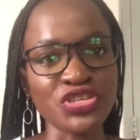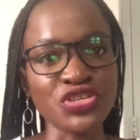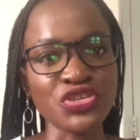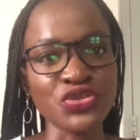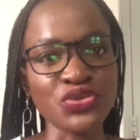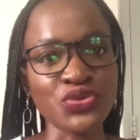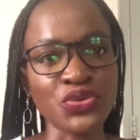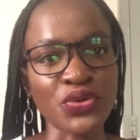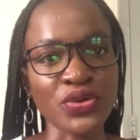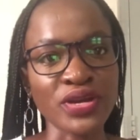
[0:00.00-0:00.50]

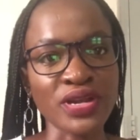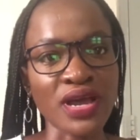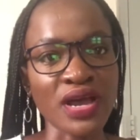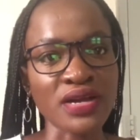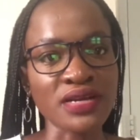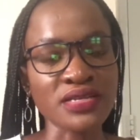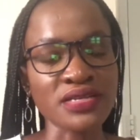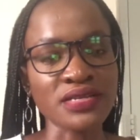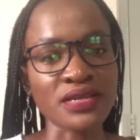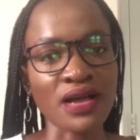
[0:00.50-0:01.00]
to
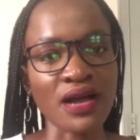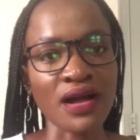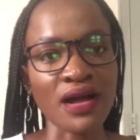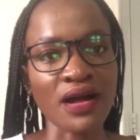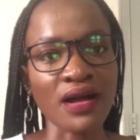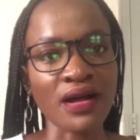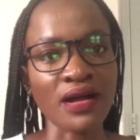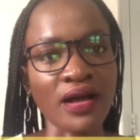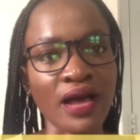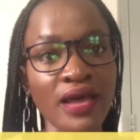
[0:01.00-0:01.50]
conduct
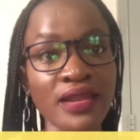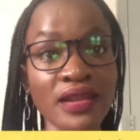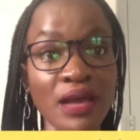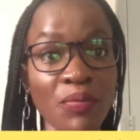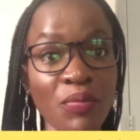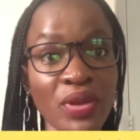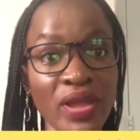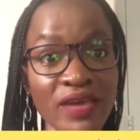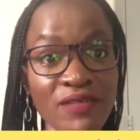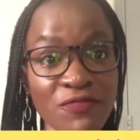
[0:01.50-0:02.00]
and
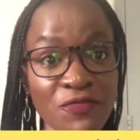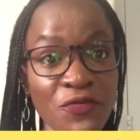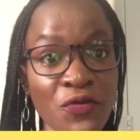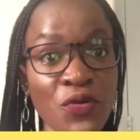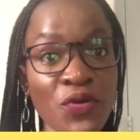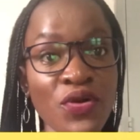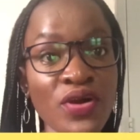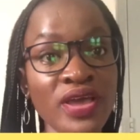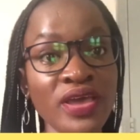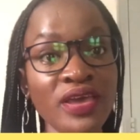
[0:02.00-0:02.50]
apply for
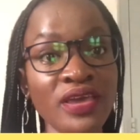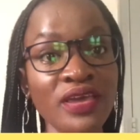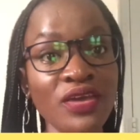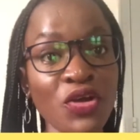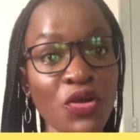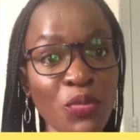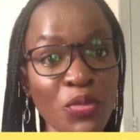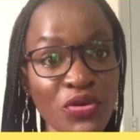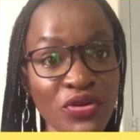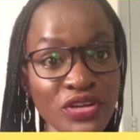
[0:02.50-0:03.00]

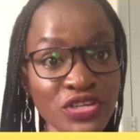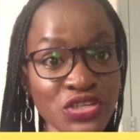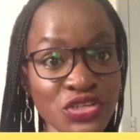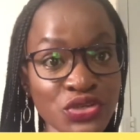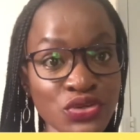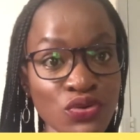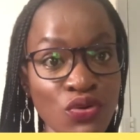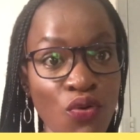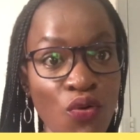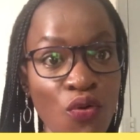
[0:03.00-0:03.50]

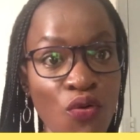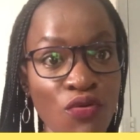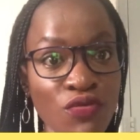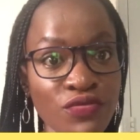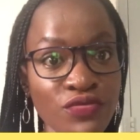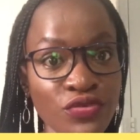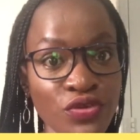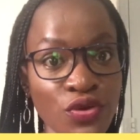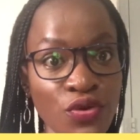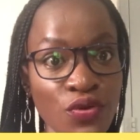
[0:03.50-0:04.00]
incorporation of
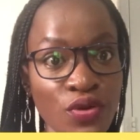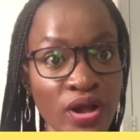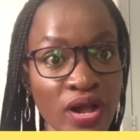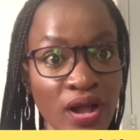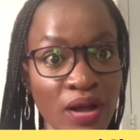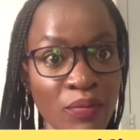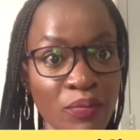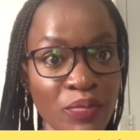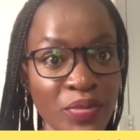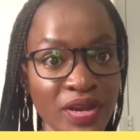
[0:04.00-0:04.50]
your
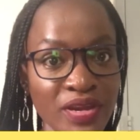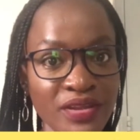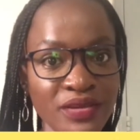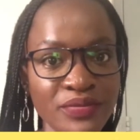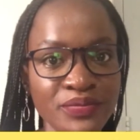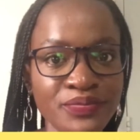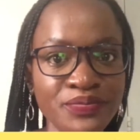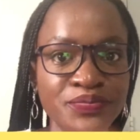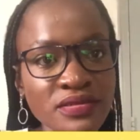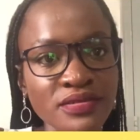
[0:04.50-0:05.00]
company.
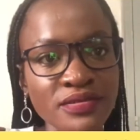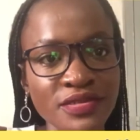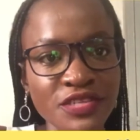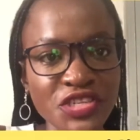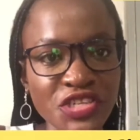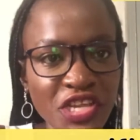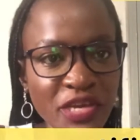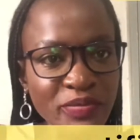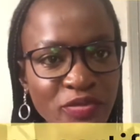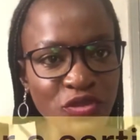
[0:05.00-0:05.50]

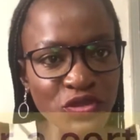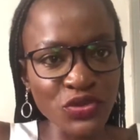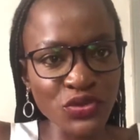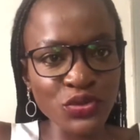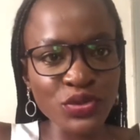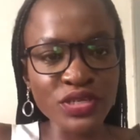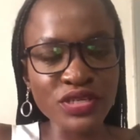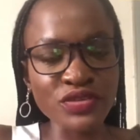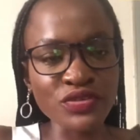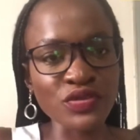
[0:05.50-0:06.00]
Step 2
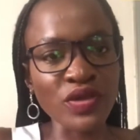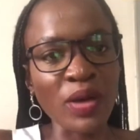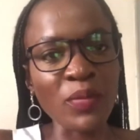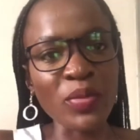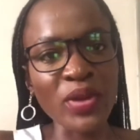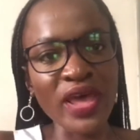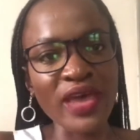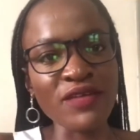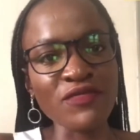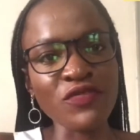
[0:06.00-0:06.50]
is
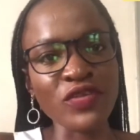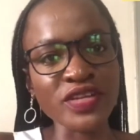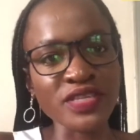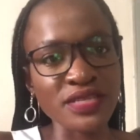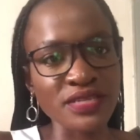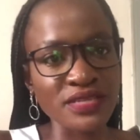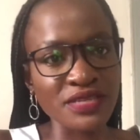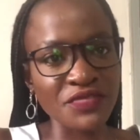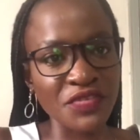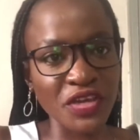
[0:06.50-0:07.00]
applying for a
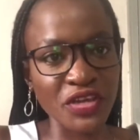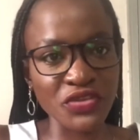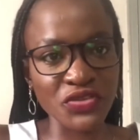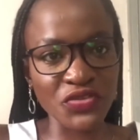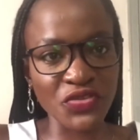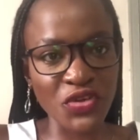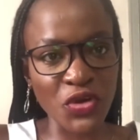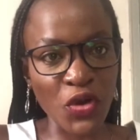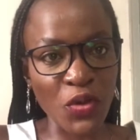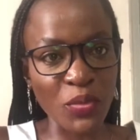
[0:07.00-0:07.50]
certificate of
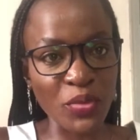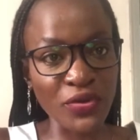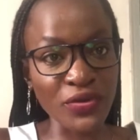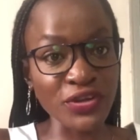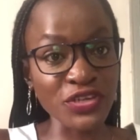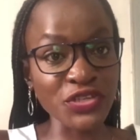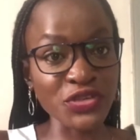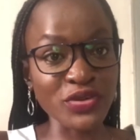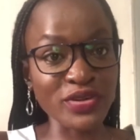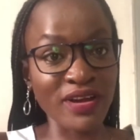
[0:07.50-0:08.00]

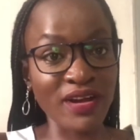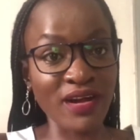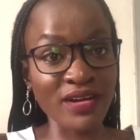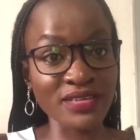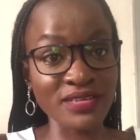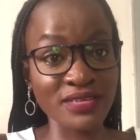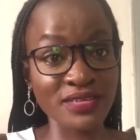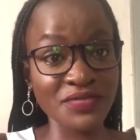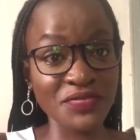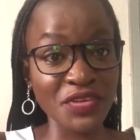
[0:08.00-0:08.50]
incorporation. Now, a
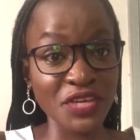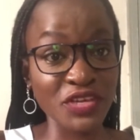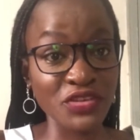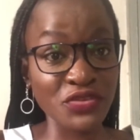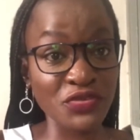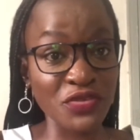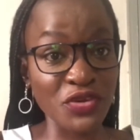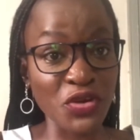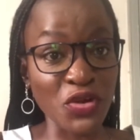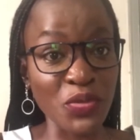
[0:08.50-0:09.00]
certificate
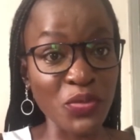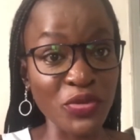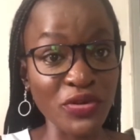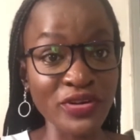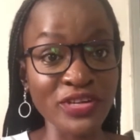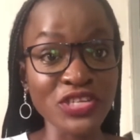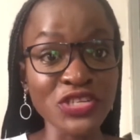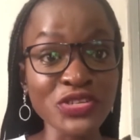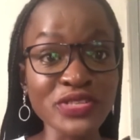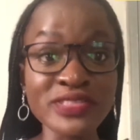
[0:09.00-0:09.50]
of
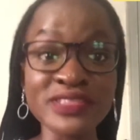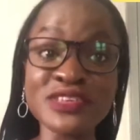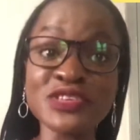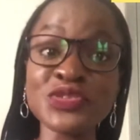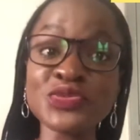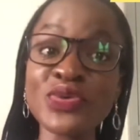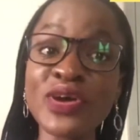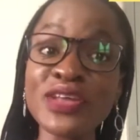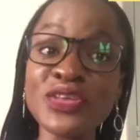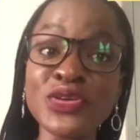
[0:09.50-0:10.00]
incorporation, this
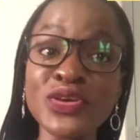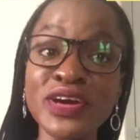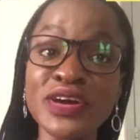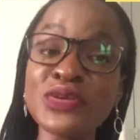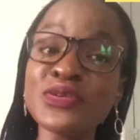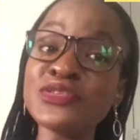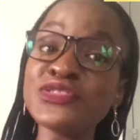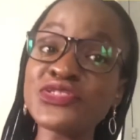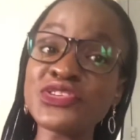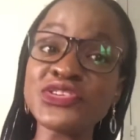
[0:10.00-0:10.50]
one you
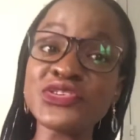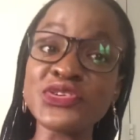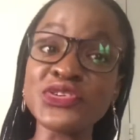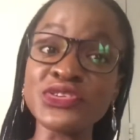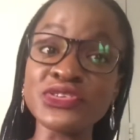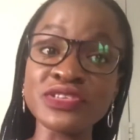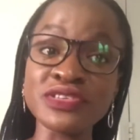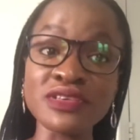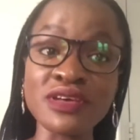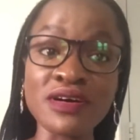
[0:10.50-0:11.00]
cannot do it on
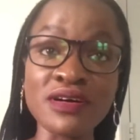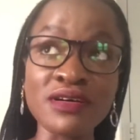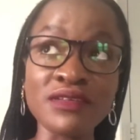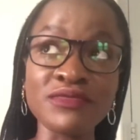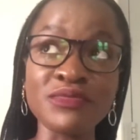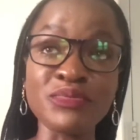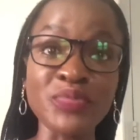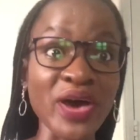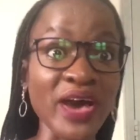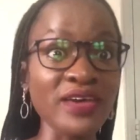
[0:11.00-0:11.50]
yourself.
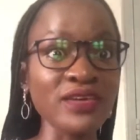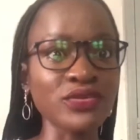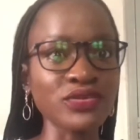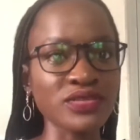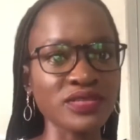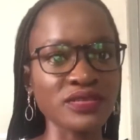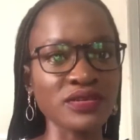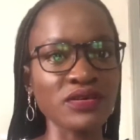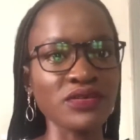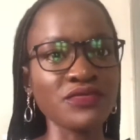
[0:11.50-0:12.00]
By
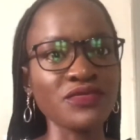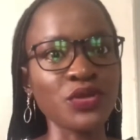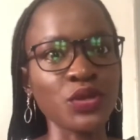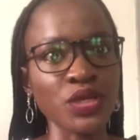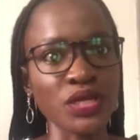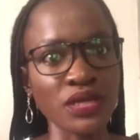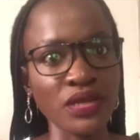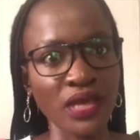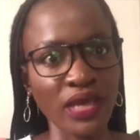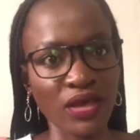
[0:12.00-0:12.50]
yourself, you
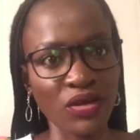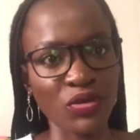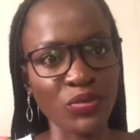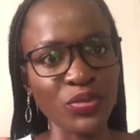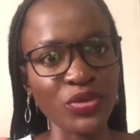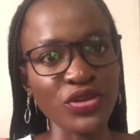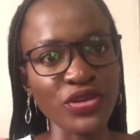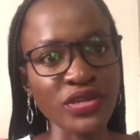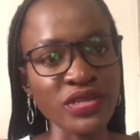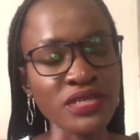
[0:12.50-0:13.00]
need help.
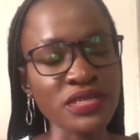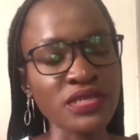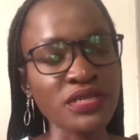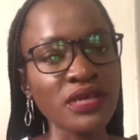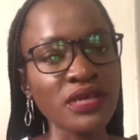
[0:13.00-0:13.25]
You need